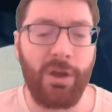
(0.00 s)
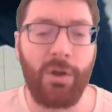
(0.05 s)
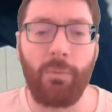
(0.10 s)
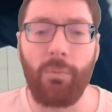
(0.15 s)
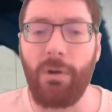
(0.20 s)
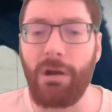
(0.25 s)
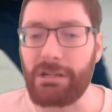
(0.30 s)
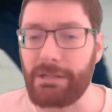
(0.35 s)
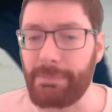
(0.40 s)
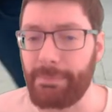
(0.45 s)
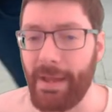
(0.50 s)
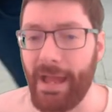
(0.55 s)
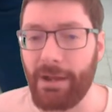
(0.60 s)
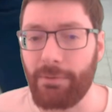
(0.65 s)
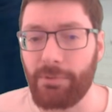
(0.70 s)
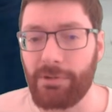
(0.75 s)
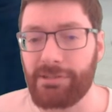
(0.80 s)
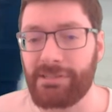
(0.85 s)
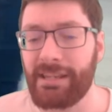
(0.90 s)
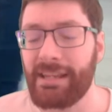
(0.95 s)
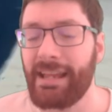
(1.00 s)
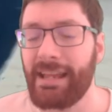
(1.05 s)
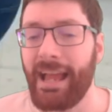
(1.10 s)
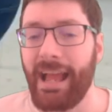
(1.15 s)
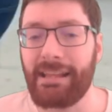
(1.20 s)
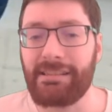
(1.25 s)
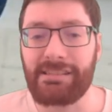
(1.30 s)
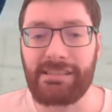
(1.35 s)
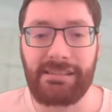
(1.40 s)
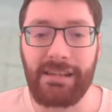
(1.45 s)
walked backwards,
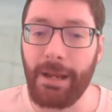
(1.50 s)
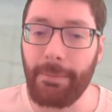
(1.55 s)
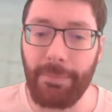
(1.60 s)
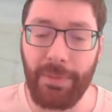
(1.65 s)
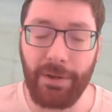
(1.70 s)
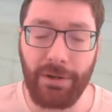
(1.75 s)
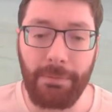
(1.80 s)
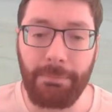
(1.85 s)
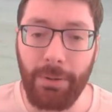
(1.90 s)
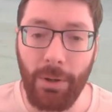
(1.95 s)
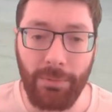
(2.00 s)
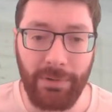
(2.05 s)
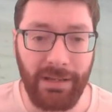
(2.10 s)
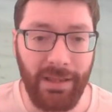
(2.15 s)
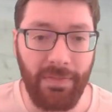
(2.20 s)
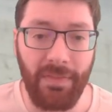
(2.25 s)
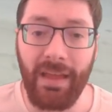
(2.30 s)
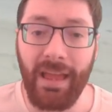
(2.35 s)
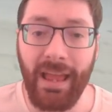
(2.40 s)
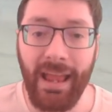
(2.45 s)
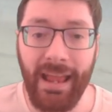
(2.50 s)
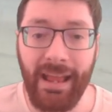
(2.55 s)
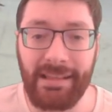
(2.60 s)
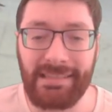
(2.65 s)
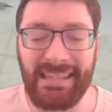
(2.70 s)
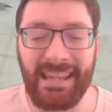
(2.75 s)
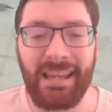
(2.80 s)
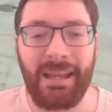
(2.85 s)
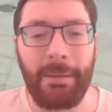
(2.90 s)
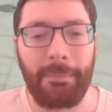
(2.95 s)
and sniped their opponent in the
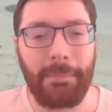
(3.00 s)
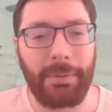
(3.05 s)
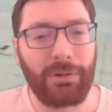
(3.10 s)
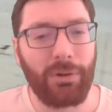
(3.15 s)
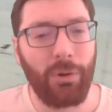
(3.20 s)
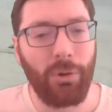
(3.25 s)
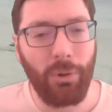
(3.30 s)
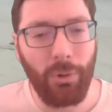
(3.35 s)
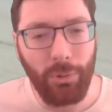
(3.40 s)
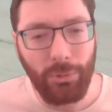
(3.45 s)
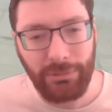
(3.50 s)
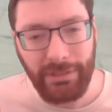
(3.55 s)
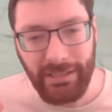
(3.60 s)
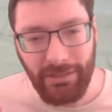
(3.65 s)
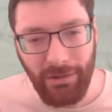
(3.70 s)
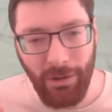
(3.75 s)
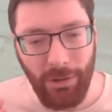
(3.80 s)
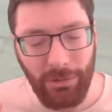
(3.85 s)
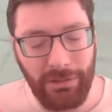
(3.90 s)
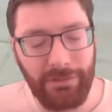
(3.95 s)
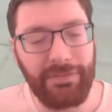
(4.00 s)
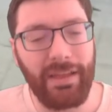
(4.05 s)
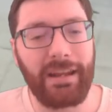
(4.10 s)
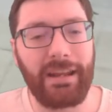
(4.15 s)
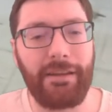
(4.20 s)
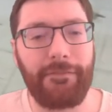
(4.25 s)
hands, but holding all of that